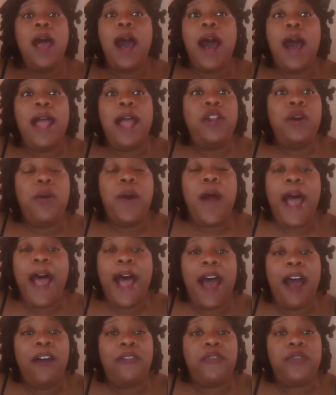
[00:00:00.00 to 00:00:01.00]
I don't
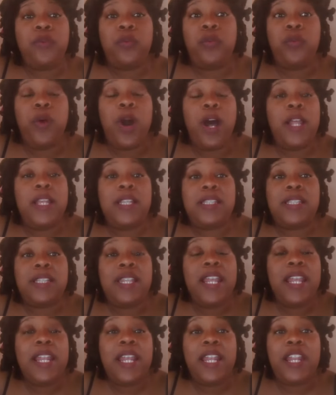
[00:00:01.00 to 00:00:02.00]
have what is
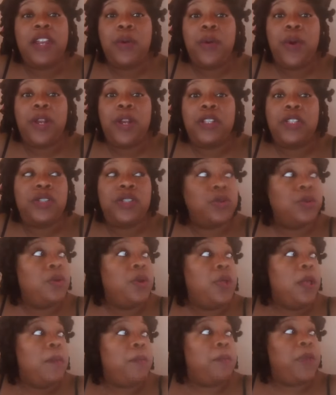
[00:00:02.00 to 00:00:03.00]
needed in order to
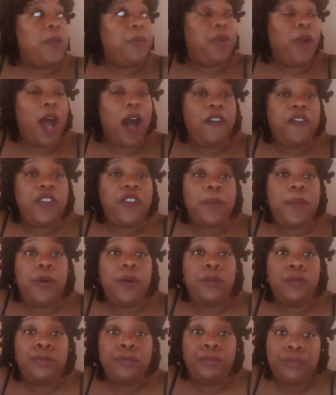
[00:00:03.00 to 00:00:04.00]
be
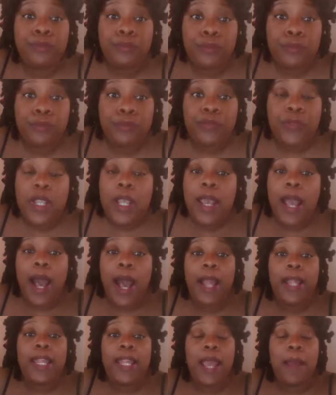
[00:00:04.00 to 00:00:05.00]
profitable.
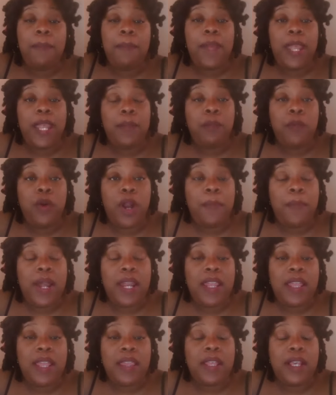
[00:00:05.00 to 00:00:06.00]
I can't make more
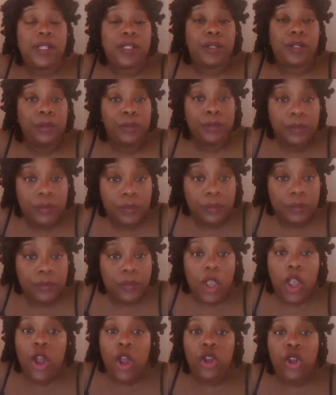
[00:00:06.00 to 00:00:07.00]
money than this.
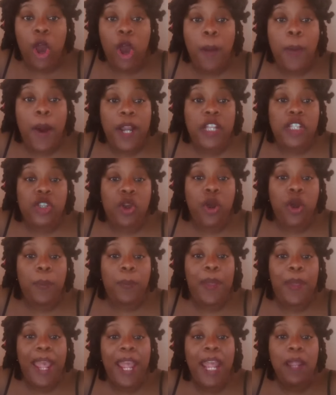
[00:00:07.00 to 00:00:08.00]
Nobody's going to
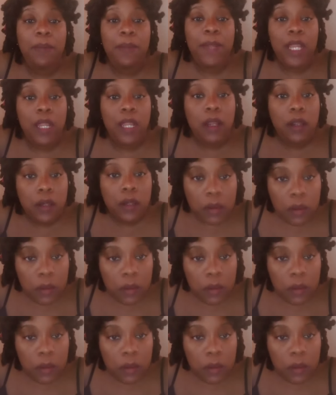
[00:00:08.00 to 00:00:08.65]
pay me.